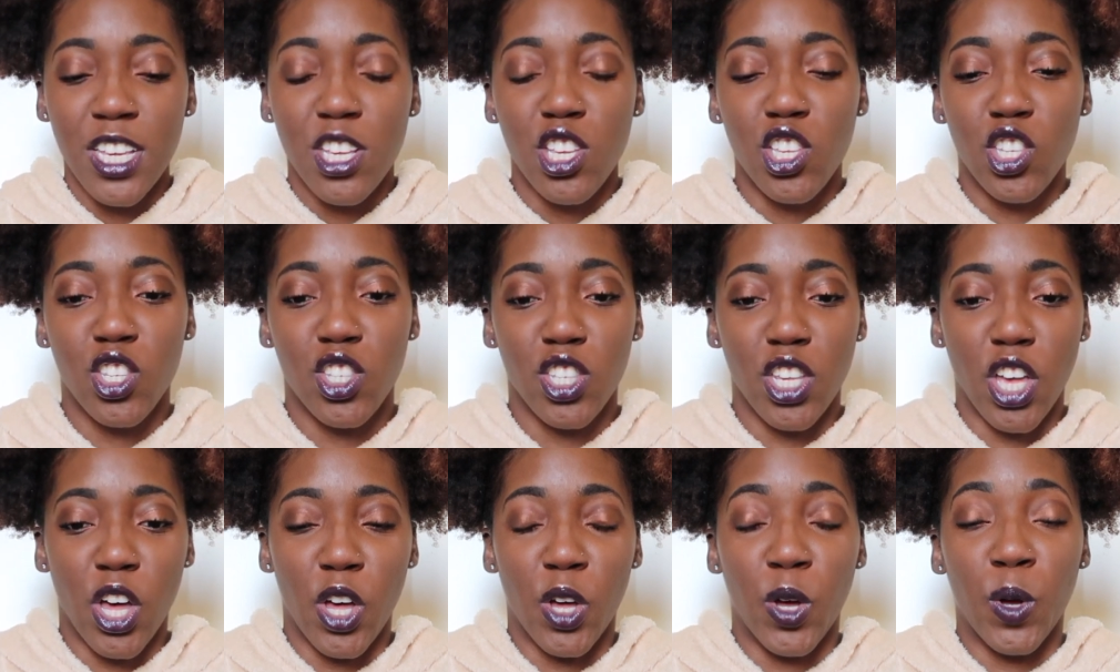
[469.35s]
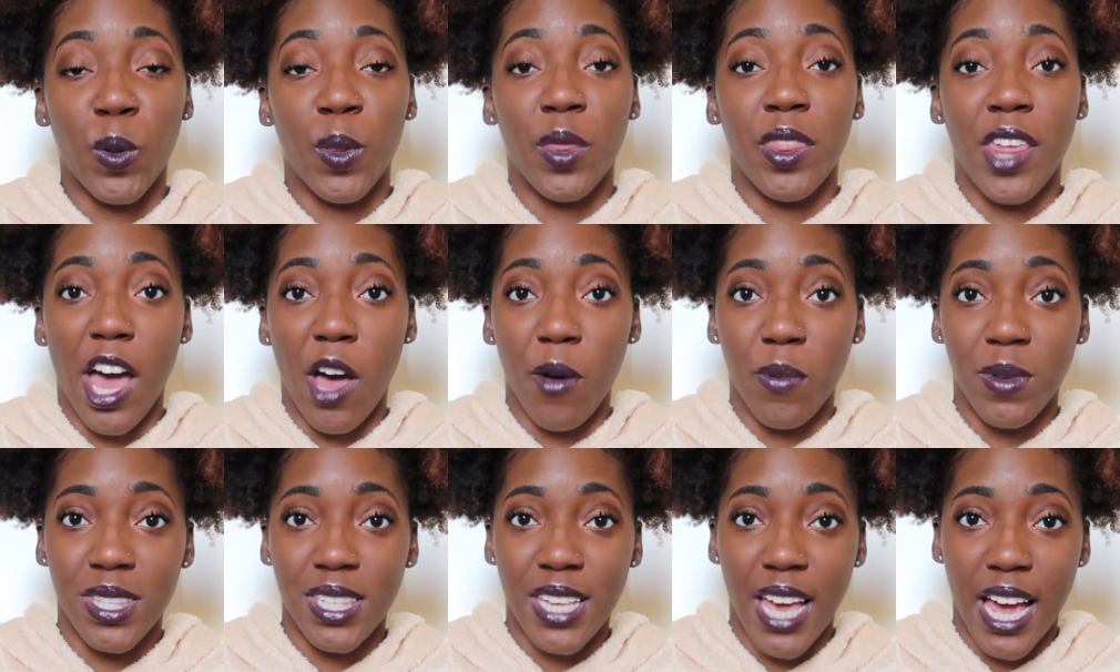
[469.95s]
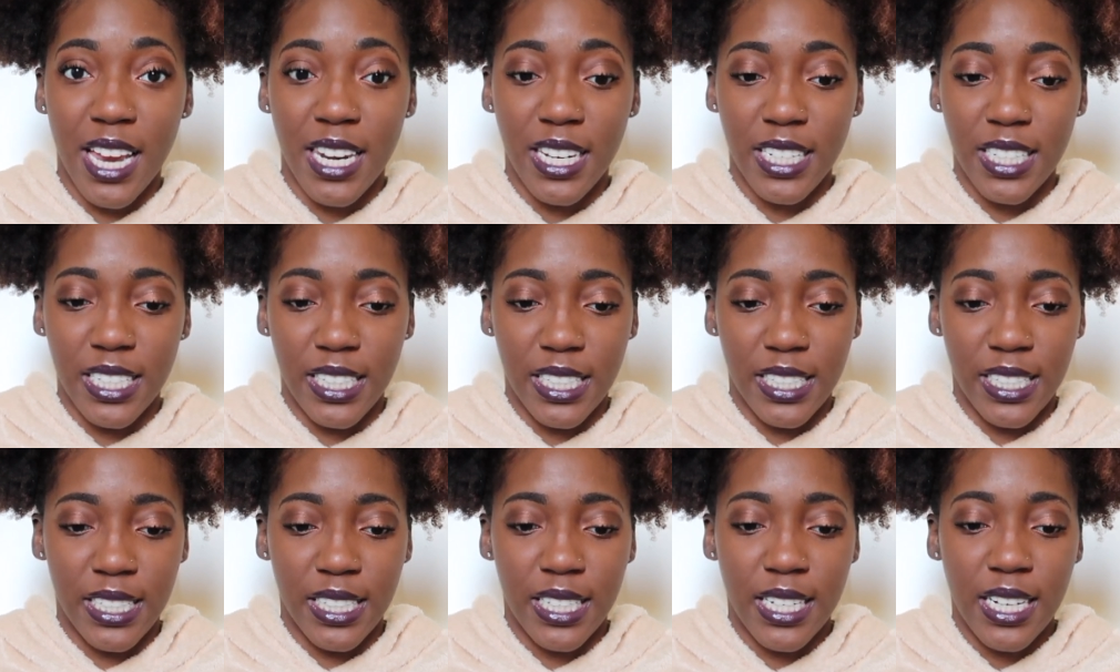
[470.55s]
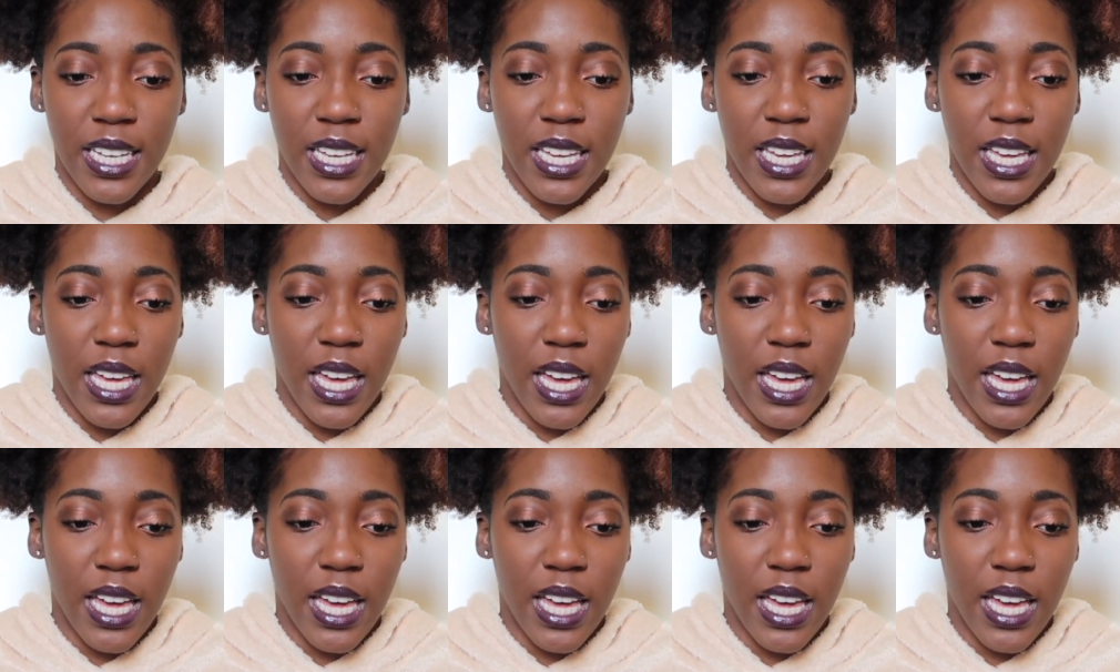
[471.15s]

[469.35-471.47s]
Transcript: So that was kind of good.